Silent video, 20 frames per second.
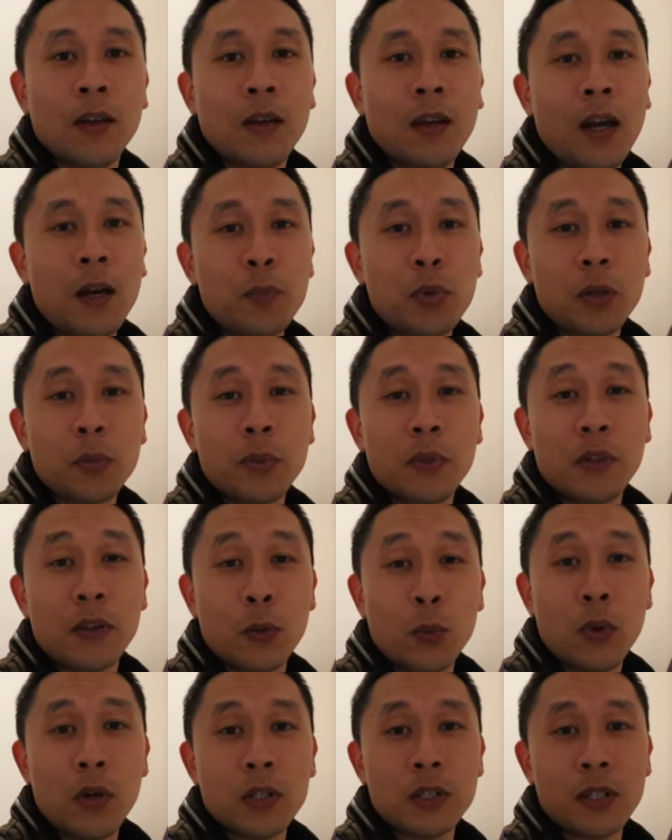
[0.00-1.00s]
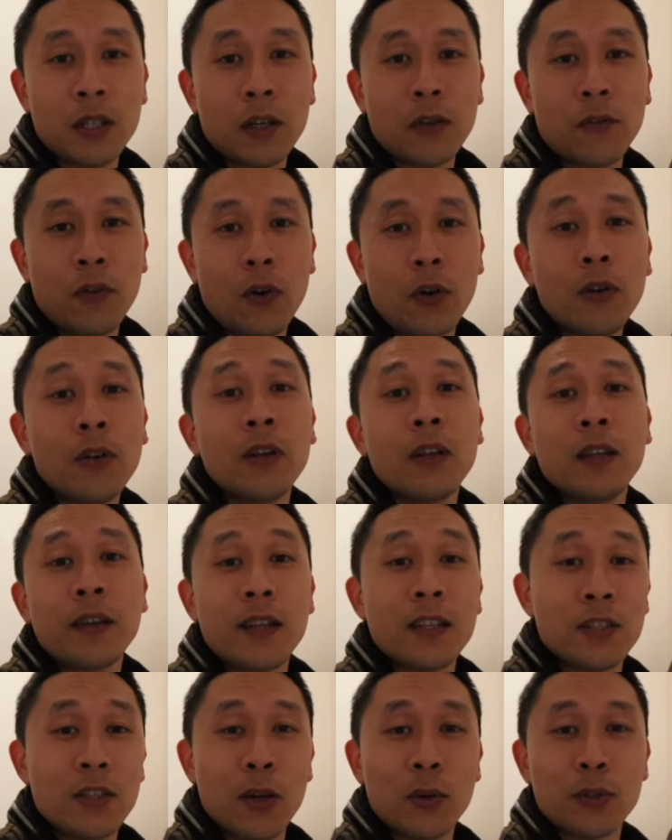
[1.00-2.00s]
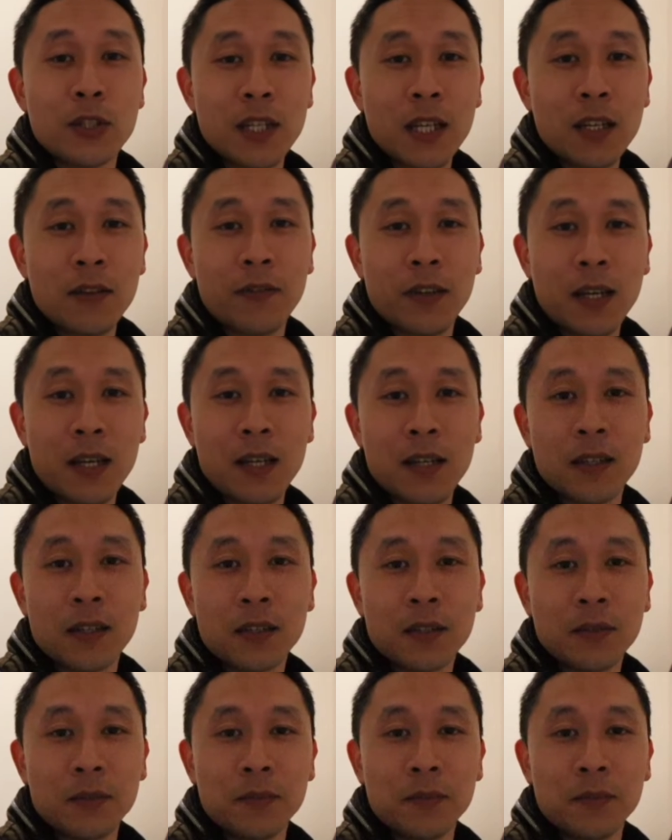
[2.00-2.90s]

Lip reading: And probably the worst thing of all, there's no TV.